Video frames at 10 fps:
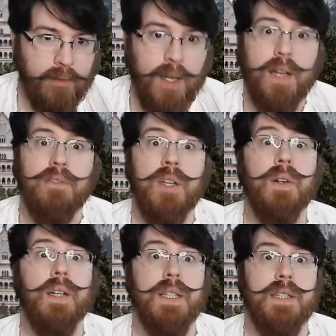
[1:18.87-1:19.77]
kind of
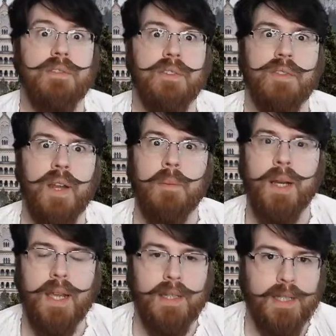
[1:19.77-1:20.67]
curious if
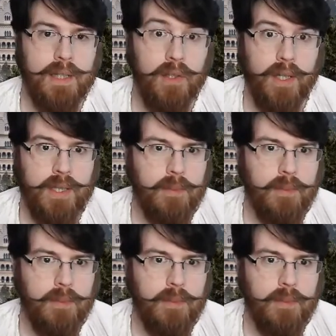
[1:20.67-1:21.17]
anybody has any thoughts